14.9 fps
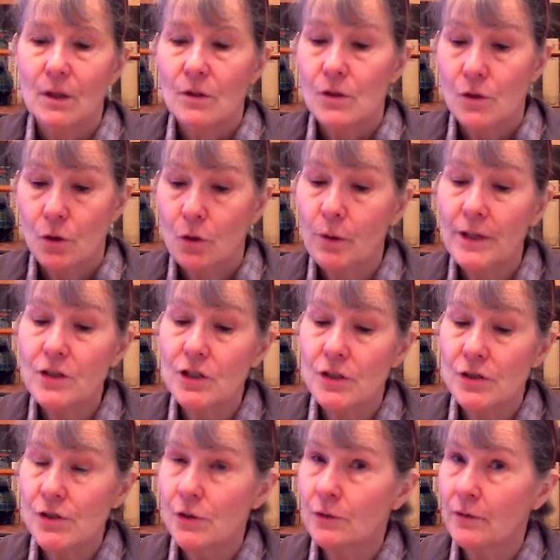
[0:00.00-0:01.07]
So
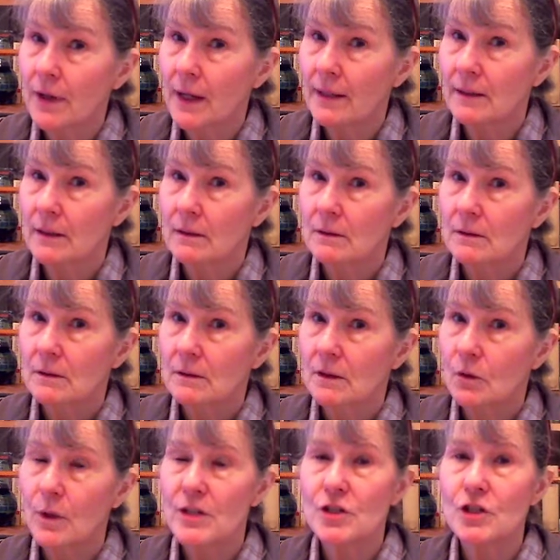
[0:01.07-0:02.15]
questions are vital.
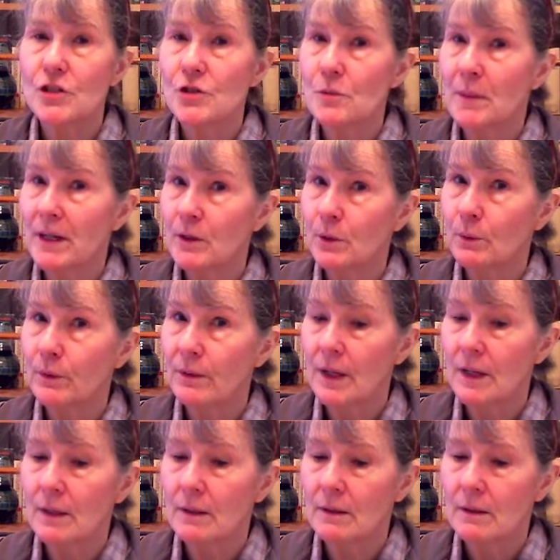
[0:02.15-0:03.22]
Questions make you
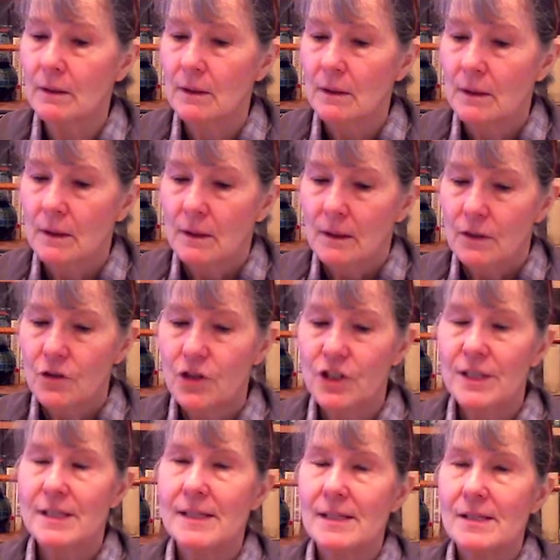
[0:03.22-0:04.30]
think.
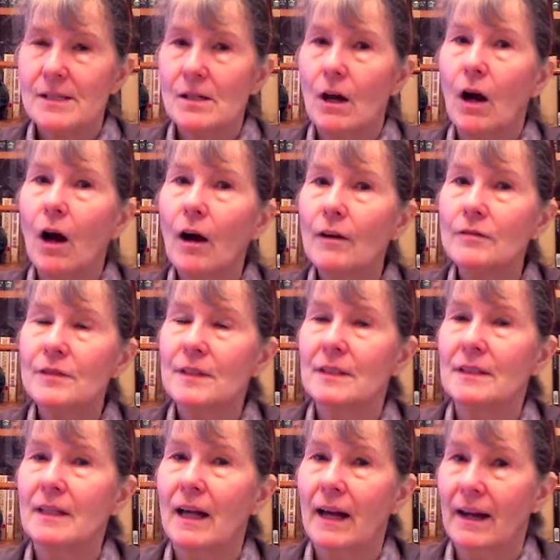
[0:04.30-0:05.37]
Jesus
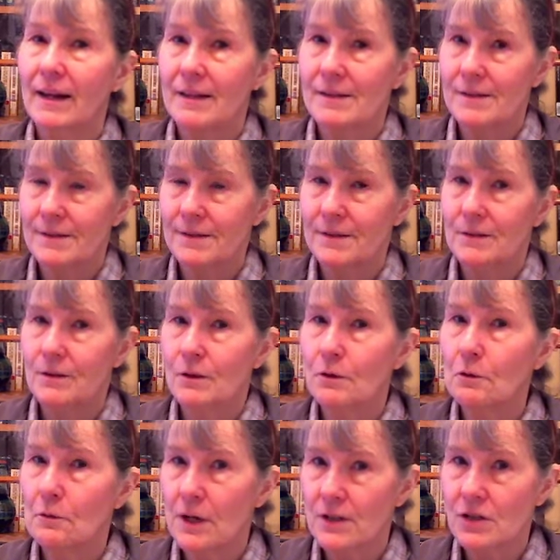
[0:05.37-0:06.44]
often asked
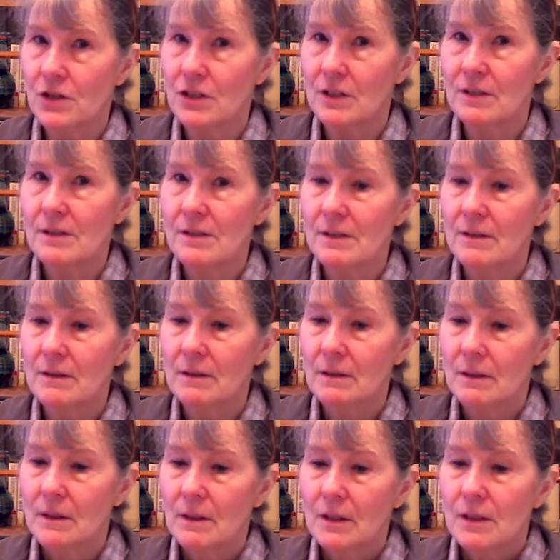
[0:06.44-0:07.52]
questions.
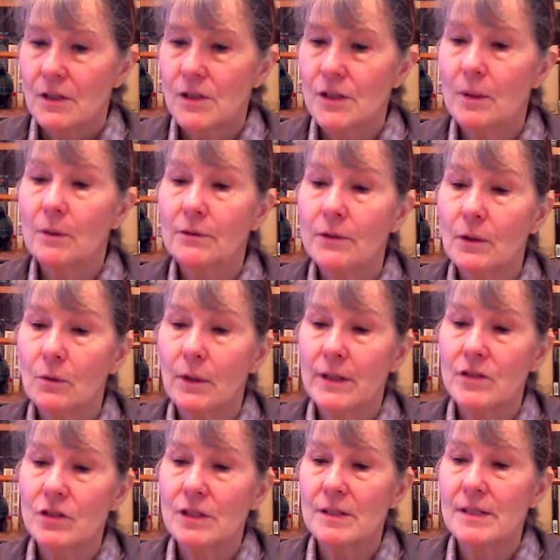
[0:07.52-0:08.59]
Some of the
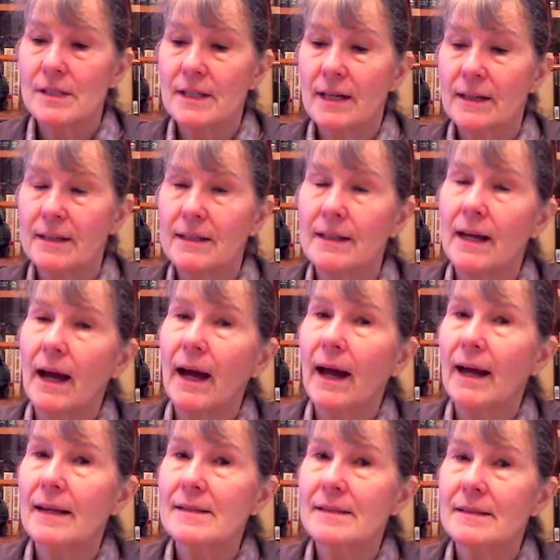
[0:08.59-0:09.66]
questions that he
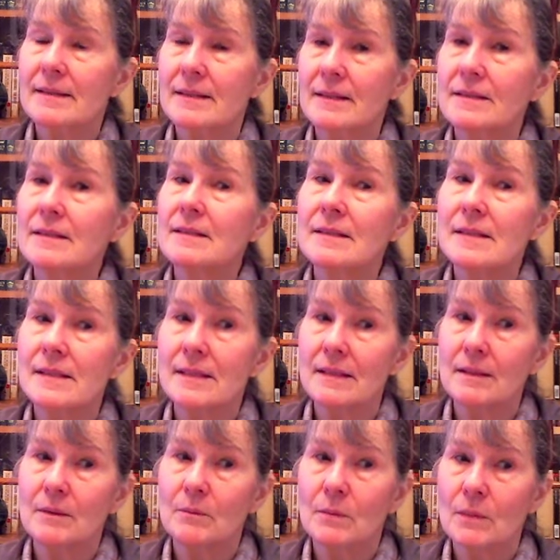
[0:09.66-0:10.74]
asked didn't
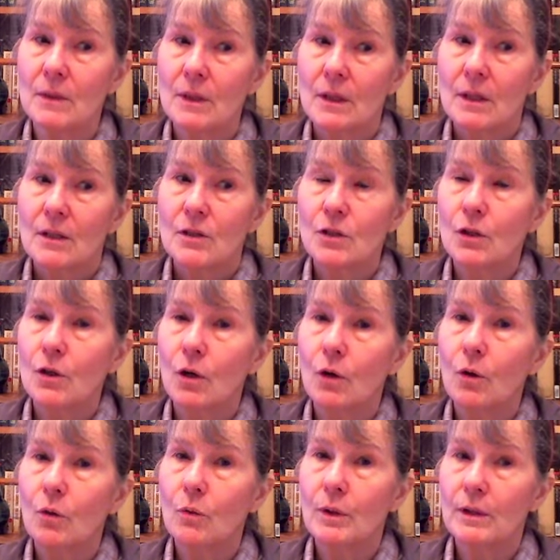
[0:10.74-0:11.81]
seem to
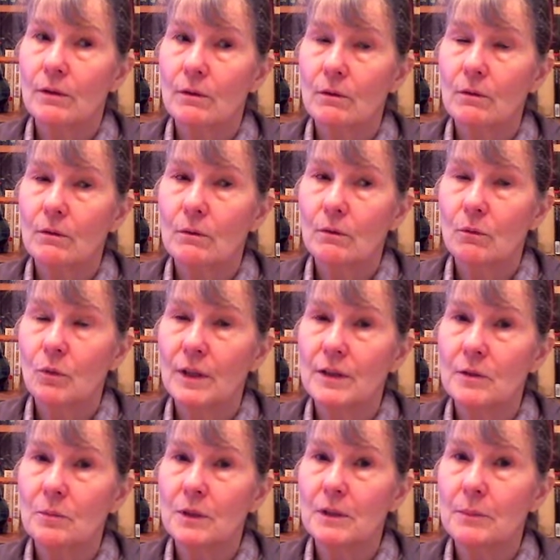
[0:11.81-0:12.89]
go with what
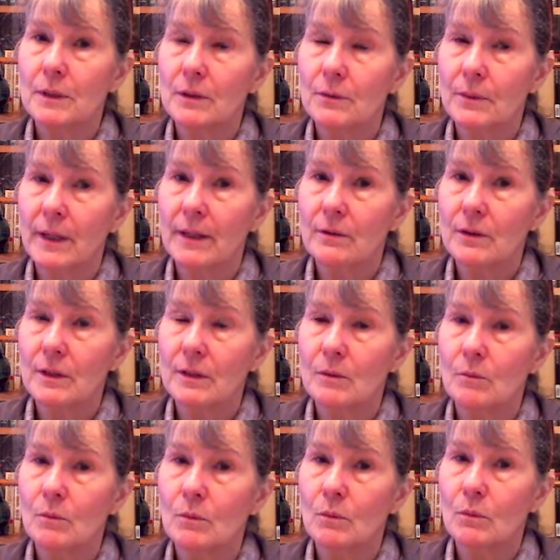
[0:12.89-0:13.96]
the people around
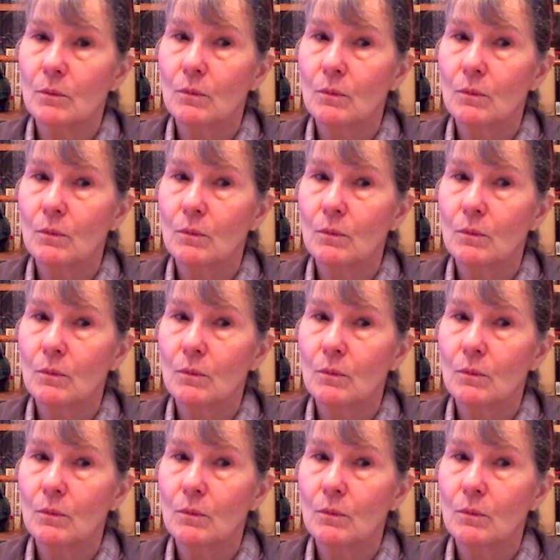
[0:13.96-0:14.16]
him